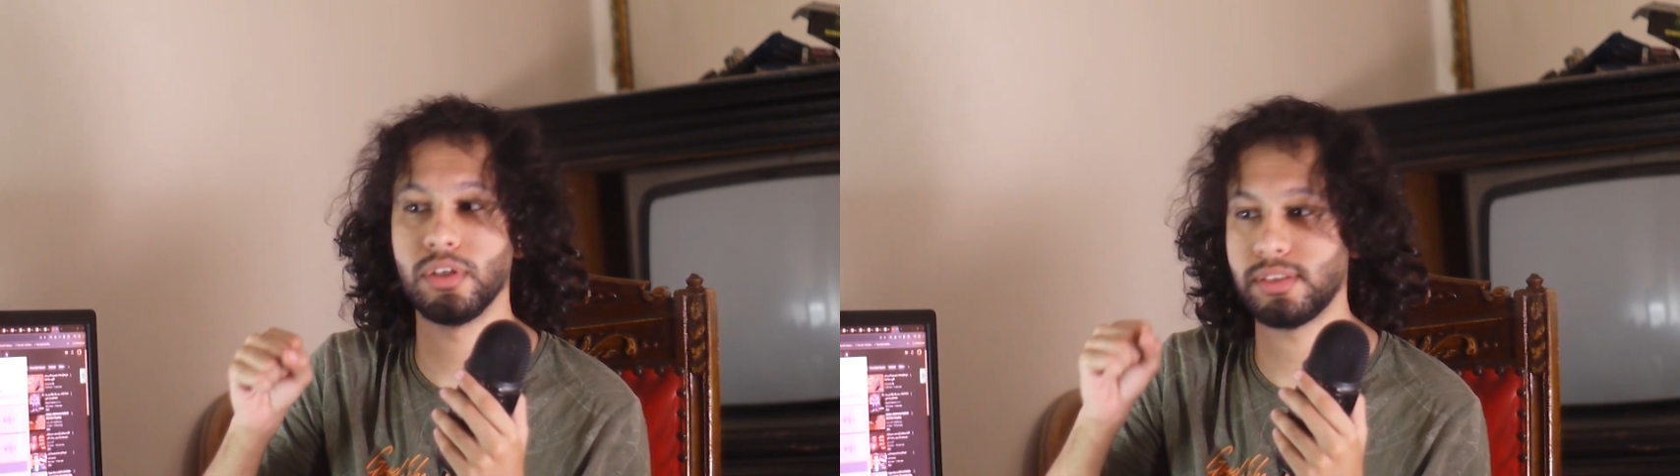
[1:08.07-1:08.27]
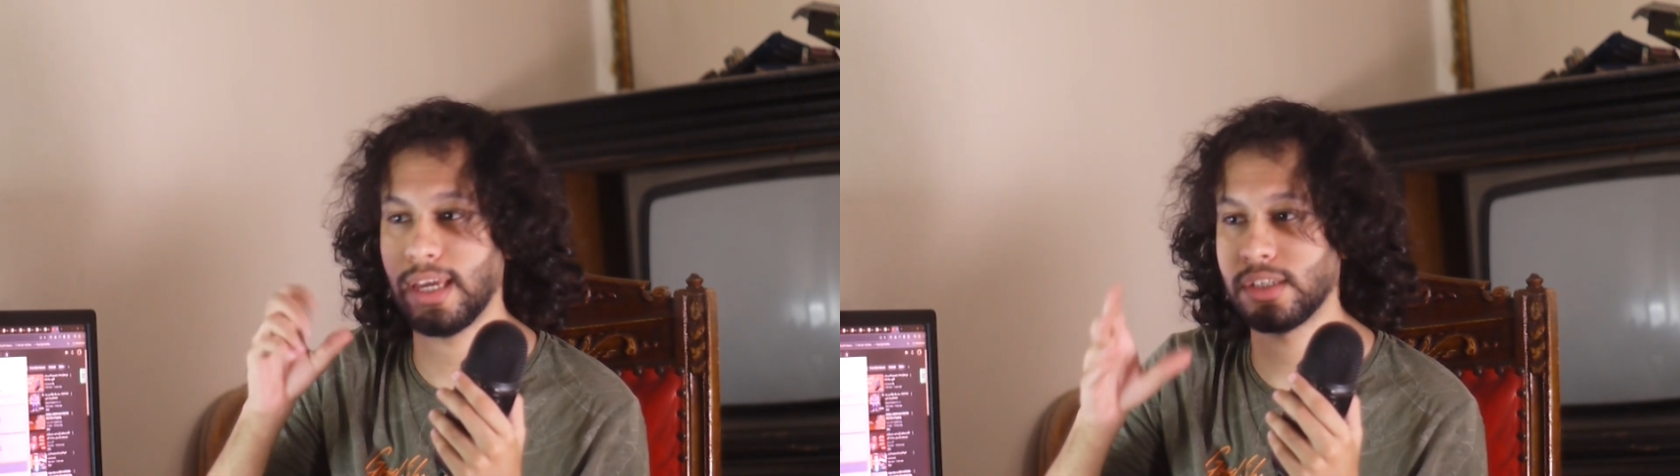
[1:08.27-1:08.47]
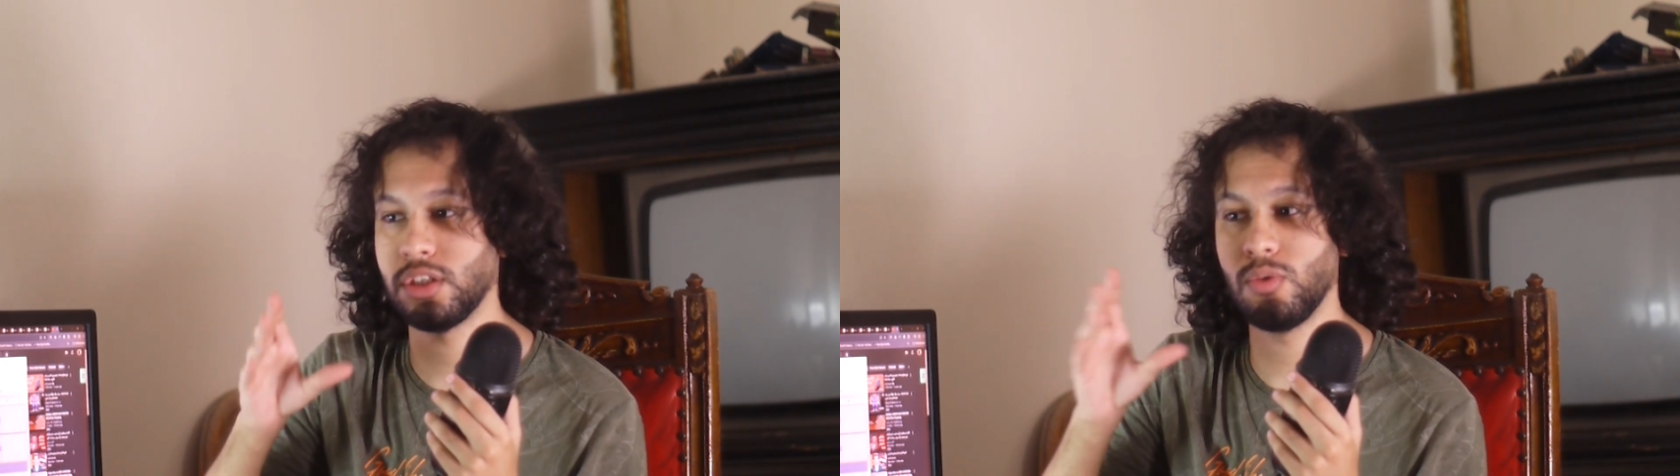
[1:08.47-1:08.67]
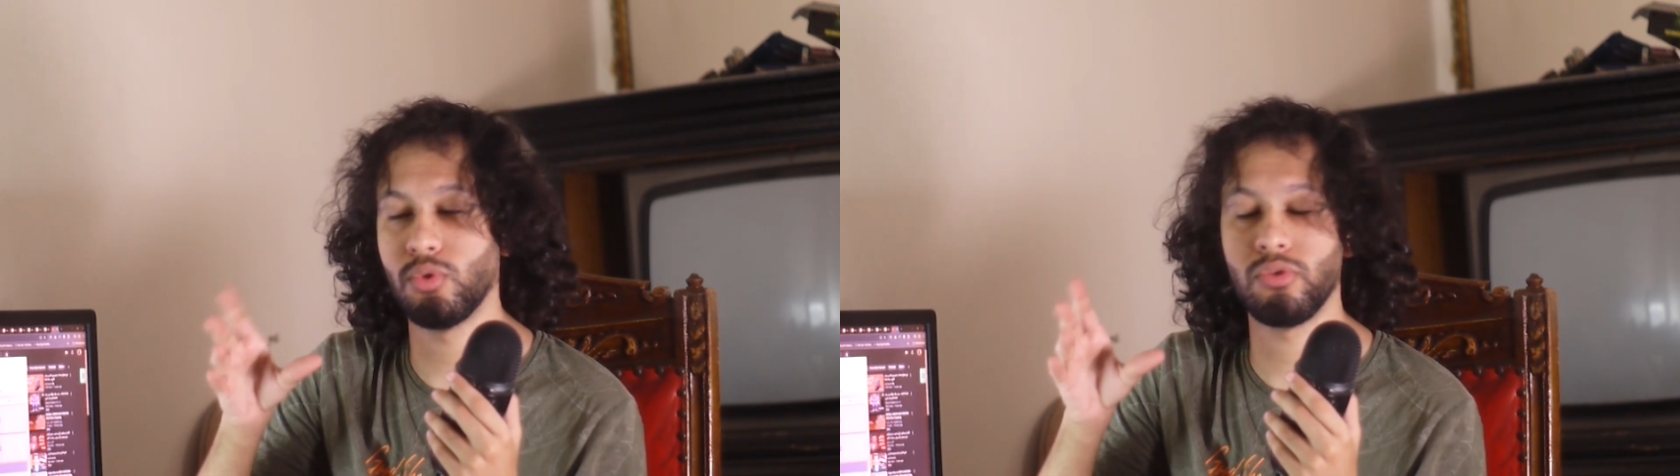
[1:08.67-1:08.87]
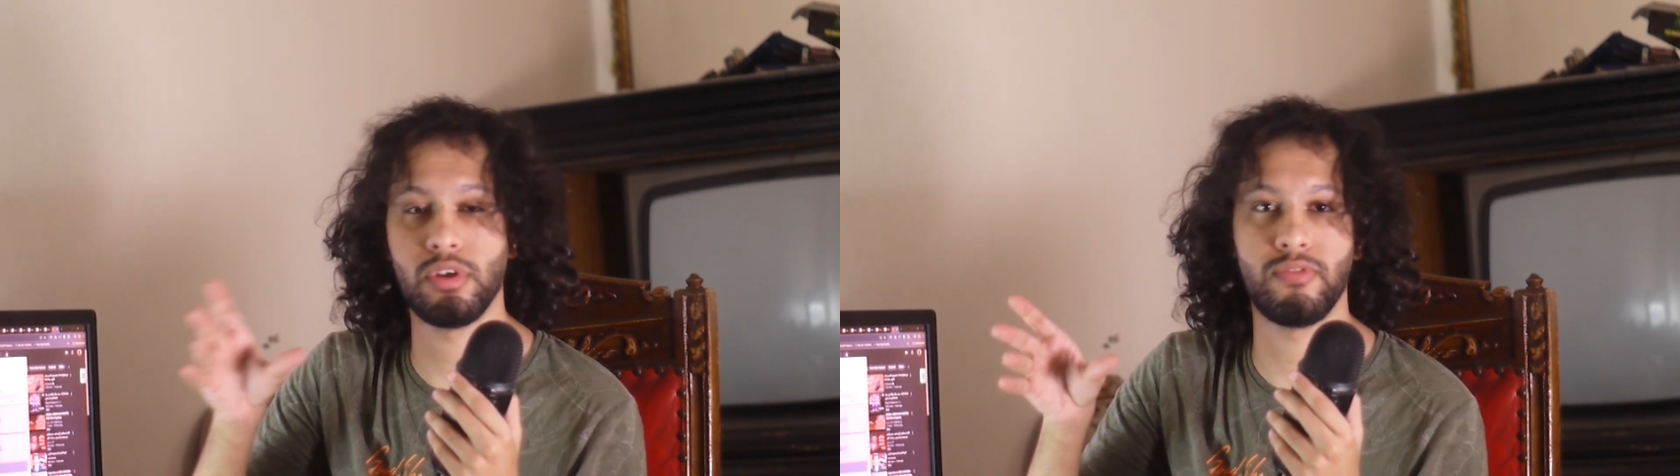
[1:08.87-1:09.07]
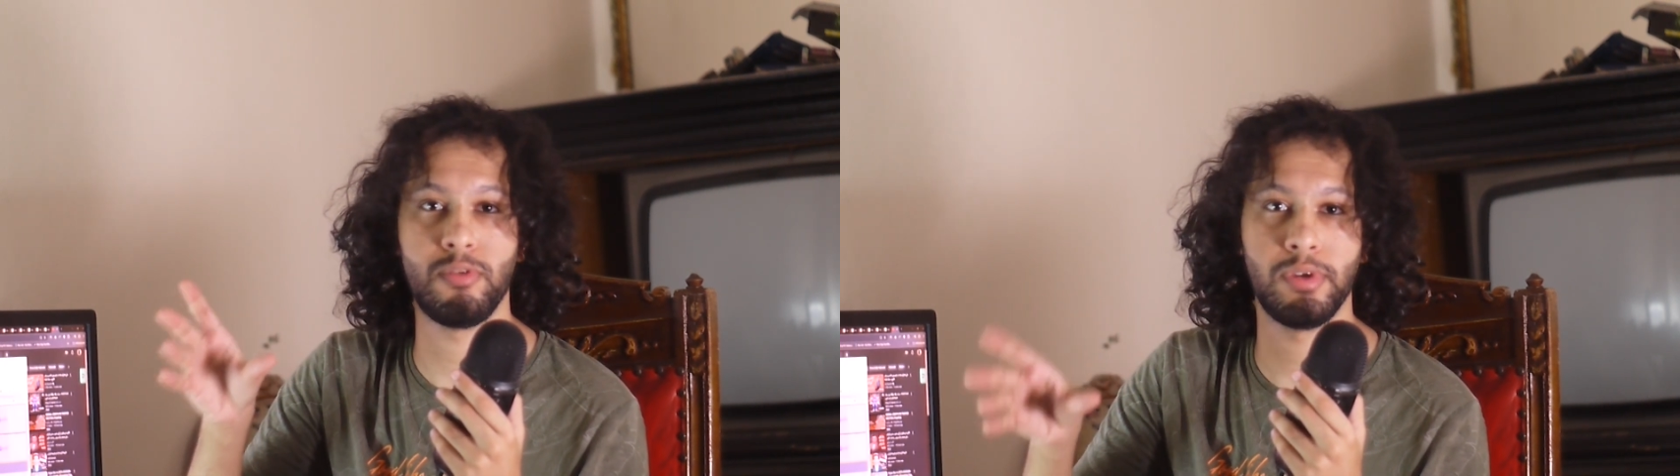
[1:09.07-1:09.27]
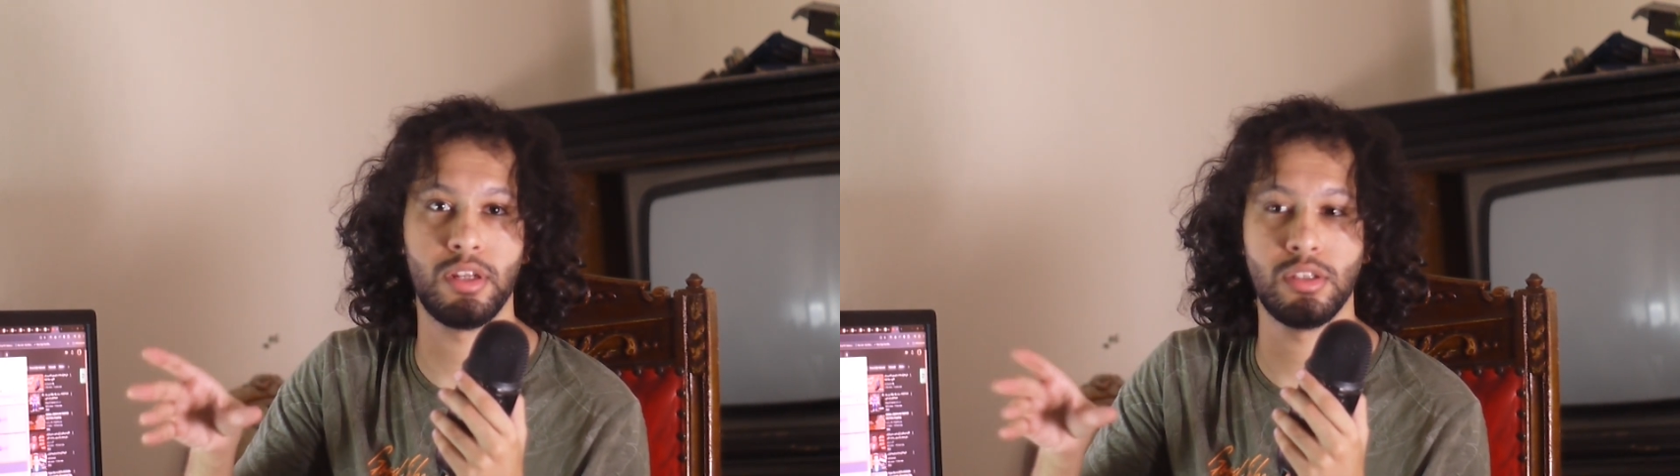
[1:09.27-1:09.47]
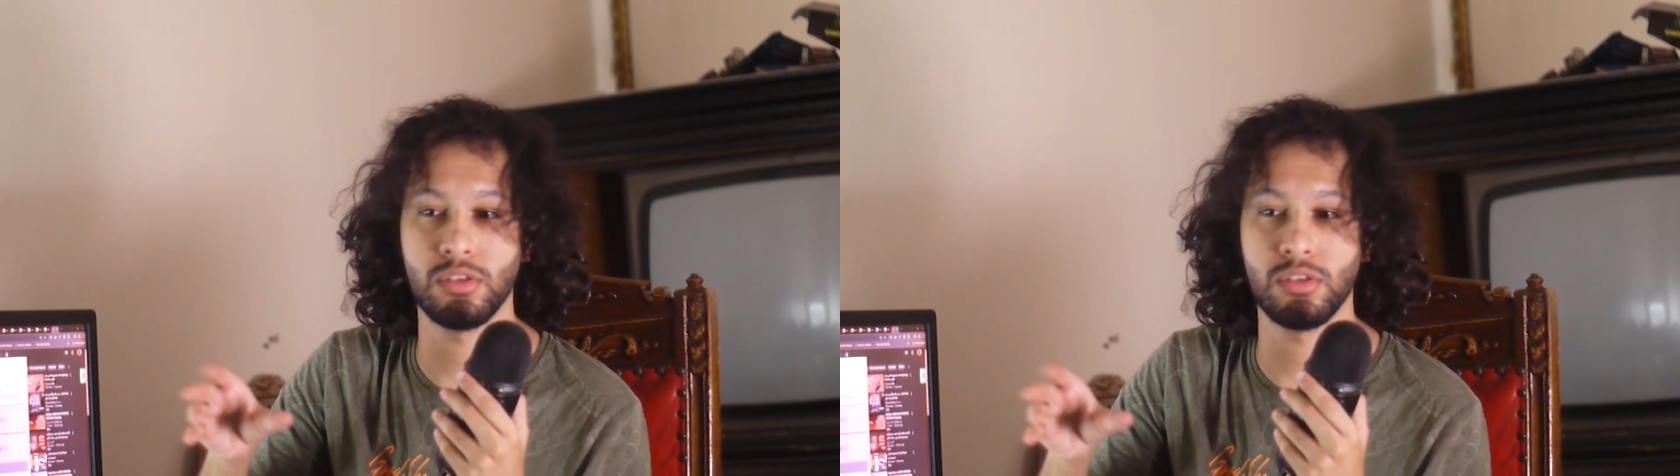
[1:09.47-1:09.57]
but it's actually worth every penny.